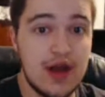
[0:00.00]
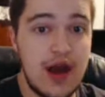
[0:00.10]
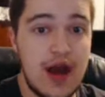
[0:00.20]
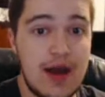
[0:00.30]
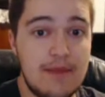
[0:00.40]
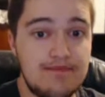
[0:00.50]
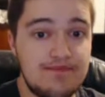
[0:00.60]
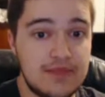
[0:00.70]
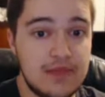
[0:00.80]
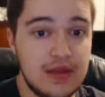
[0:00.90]

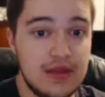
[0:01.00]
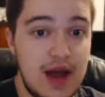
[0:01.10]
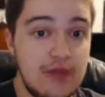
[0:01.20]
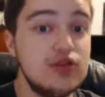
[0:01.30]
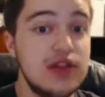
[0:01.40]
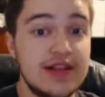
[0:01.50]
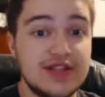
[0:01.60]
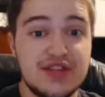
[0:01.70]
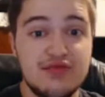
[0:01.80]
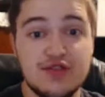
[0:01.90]
I would like to
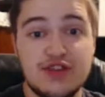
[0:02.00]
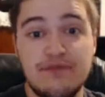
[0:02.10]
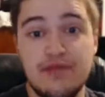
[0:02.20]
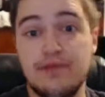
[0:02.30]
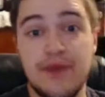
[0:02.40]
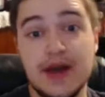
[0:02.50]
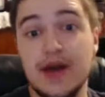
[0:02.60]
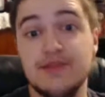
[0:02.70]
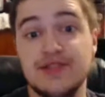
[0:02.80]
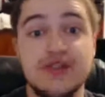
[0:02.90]
see Rusev built back
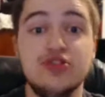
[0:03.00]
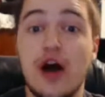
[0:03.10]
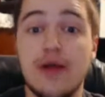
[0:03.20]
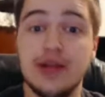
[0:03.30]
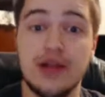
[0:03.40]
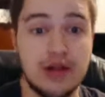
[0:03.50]
up as that dominant,